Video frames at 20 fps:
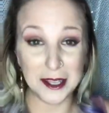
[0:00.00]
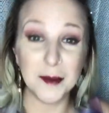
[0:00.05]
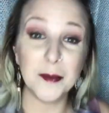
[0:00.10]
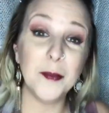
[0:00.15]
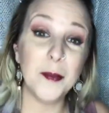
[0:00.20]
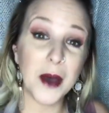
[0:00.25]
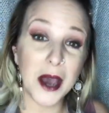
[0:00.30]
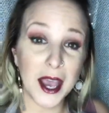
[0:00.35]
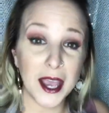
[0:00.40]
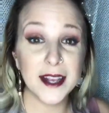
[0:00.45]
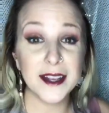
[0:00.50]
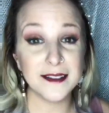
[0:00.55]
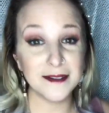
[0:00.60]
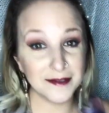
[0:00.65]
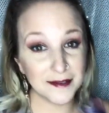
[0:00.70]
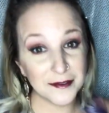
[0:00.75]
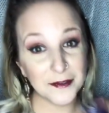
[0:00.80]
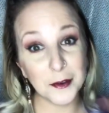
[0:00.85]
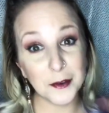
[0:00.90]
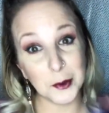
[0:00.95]
but
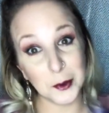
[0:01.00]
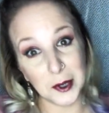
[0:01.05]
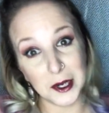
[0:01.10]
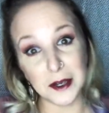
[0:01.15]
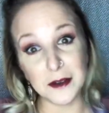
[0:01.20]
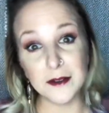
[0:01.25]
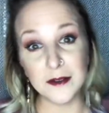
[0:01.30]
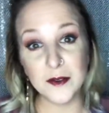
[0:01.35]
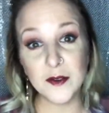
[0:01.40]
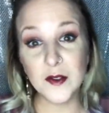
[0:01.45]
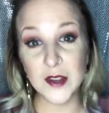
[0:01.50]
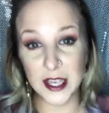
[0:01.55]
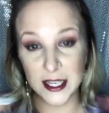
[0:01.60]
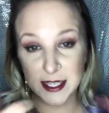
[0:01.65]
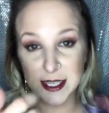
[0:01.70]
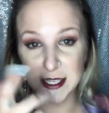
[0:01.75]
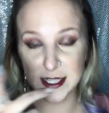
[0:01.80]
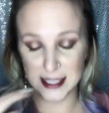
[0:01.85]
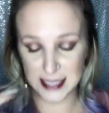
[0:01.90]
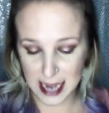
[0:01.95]
for real, get to
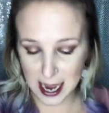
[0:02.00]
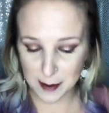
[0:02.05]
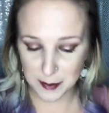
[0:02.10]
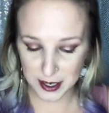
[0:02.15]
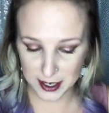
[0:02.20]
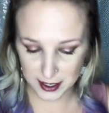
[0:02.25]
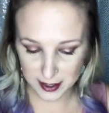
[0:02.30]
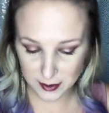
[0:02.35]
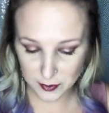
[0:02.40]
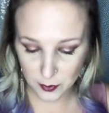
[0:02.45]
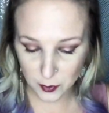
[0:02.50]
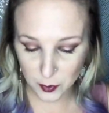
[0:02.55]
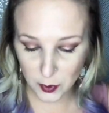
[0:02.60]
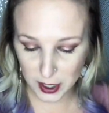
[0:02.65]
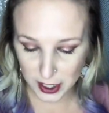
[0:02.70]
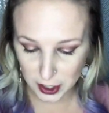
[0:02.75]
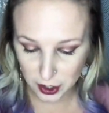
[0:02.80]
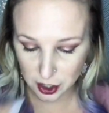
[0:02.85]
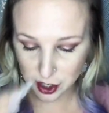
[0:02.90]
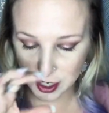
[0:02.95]
snapping when
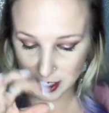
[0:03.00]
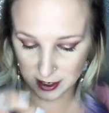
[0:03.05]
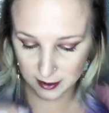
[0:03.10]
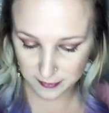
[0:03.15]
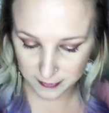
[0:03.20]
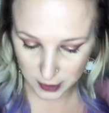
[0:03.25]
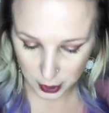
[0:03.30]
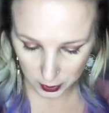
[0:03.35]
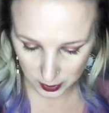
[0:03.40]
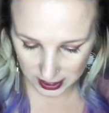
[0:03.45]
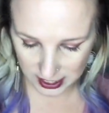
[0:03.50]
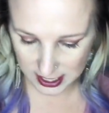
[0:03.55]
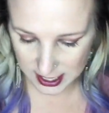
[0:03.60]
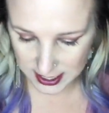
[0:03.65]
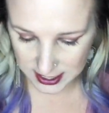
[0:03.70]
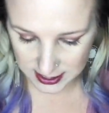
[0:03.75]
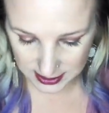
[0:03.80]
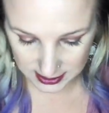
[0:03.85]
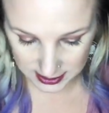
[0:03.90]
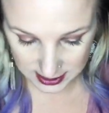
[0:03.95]
you're in
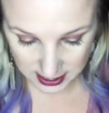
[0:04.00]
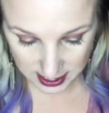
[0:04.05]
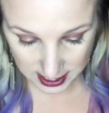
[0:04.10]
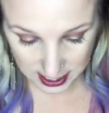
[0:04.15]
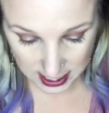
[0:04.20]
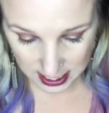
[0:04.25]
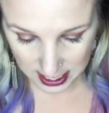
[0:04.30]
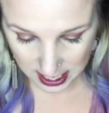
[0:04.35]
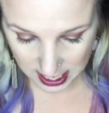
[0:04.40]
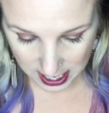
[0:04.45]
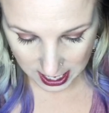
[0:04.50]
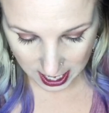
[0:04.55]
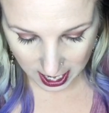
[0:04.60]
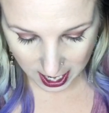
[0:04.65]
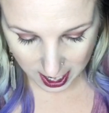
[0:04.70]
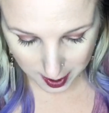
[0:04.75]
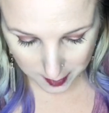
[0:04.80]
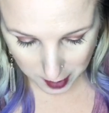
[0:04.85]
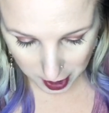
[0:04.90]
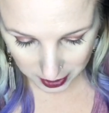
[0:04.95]
focus.
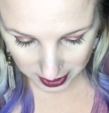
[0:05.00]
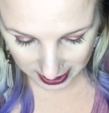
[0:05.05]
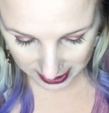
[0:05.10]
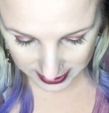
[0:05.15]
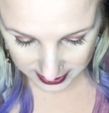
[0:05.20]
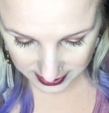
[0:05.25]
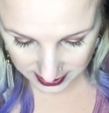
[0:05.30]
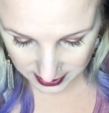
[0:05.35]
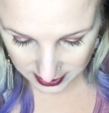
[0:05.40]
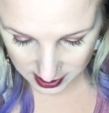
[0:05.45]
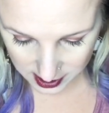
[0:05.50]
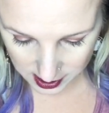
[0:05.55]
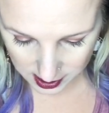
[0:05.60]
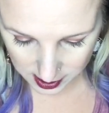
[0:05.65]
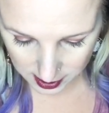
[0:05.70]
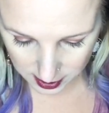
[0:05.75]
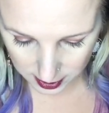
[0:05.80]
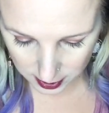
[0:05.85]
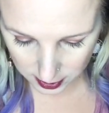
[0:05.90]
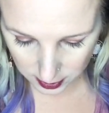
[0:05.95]
Okay,
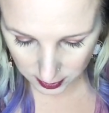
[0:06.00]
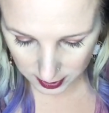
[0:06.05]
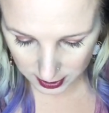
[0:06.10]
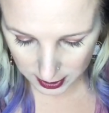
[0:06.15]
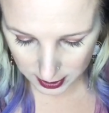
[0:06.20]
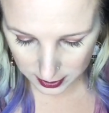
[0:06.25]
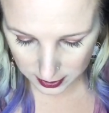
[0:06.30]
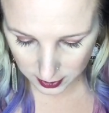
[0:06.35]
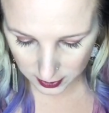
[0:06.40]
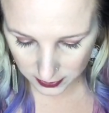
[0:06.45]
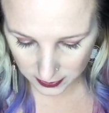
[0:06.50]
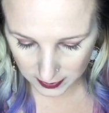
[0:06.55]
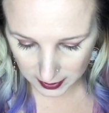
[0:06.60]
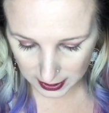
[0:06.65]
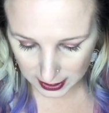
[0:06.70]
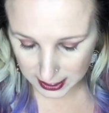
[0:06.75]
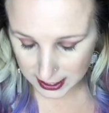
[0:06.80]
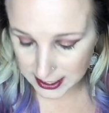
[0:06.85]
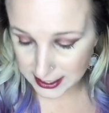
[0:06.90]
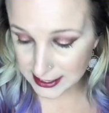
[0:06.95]
so another thing
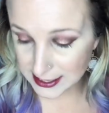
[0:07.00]
is,